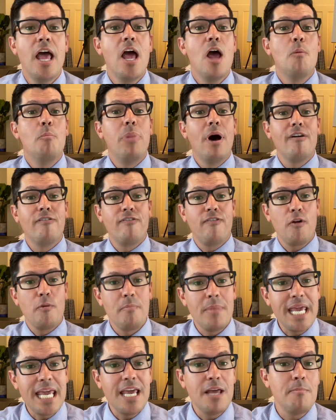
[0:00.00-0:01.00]
But for
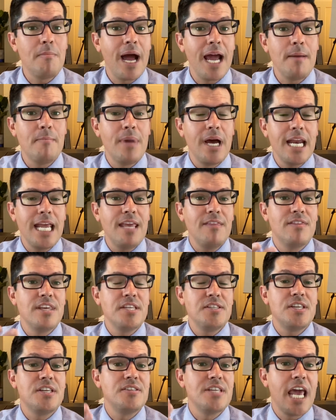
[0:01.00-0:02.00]
me and my money,
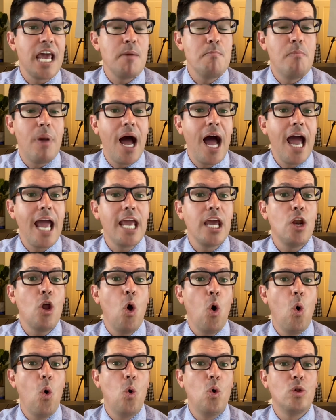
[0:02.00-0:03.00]
this is a buy and
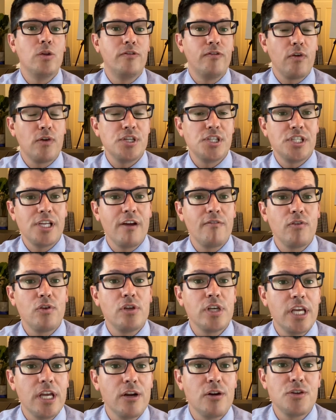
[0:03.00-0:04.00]
hold for several
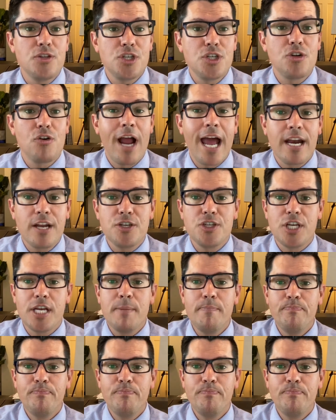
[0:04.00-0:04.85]
years strategy.